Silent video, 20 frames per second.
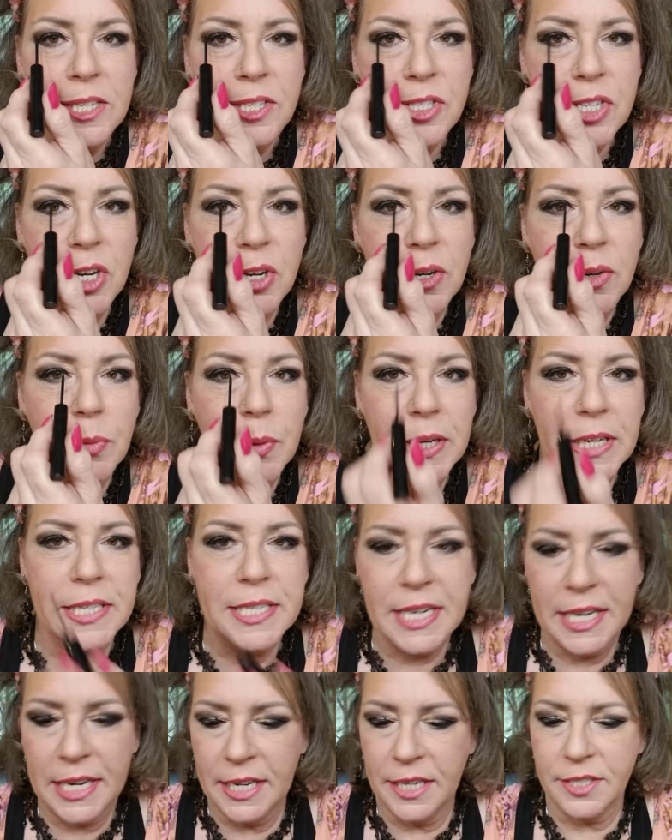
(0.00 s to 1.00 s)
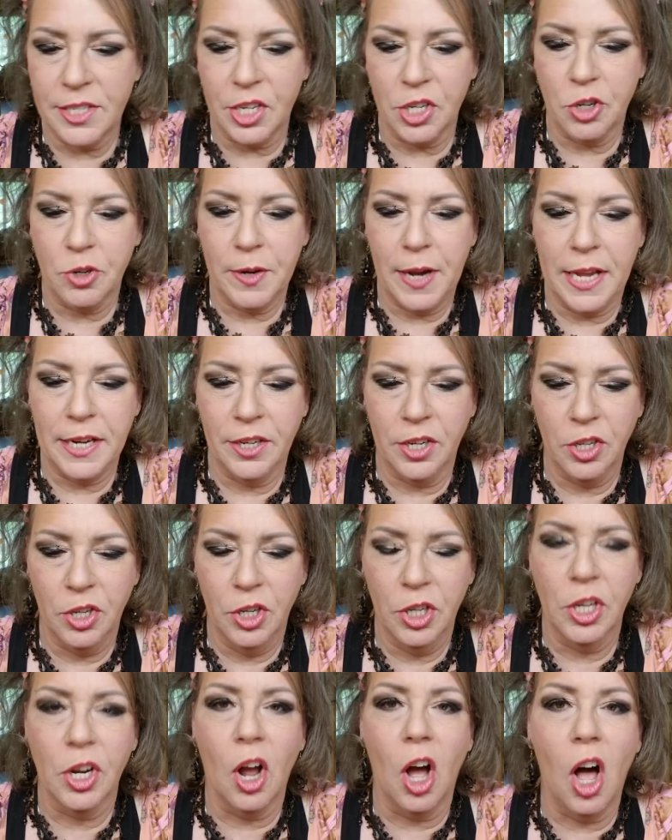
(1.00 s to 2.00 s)
So what it did is it created a
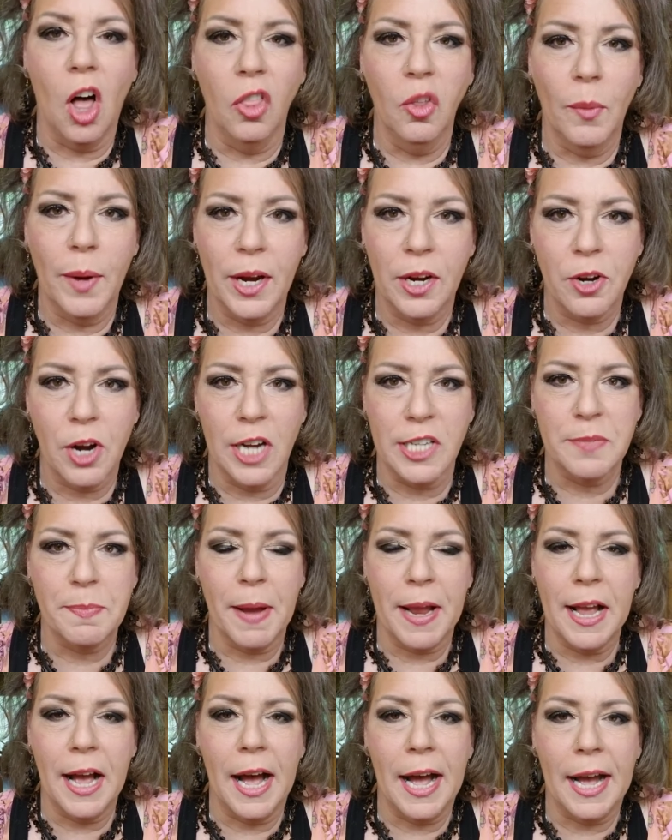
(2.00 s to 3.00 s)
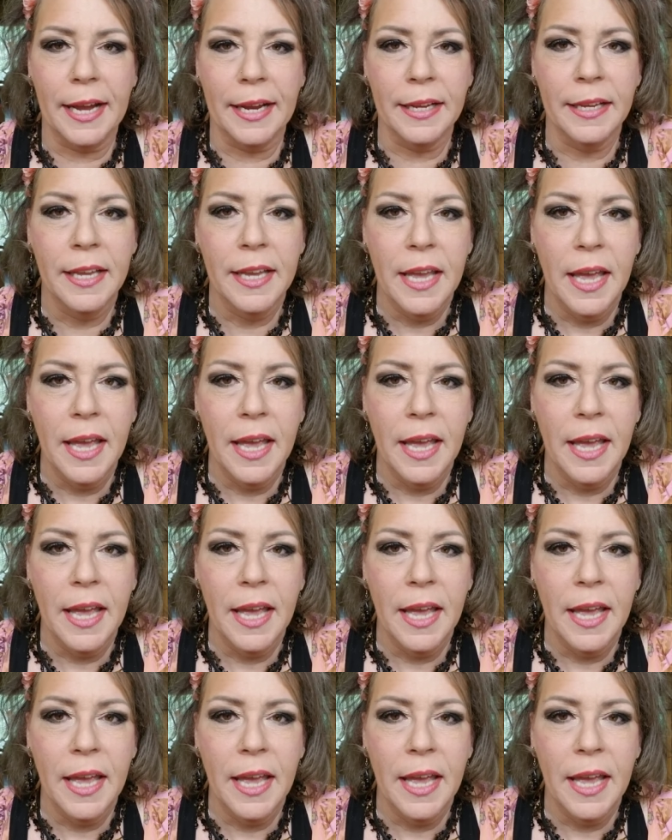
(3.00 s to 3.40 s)
hood all the way across my eye.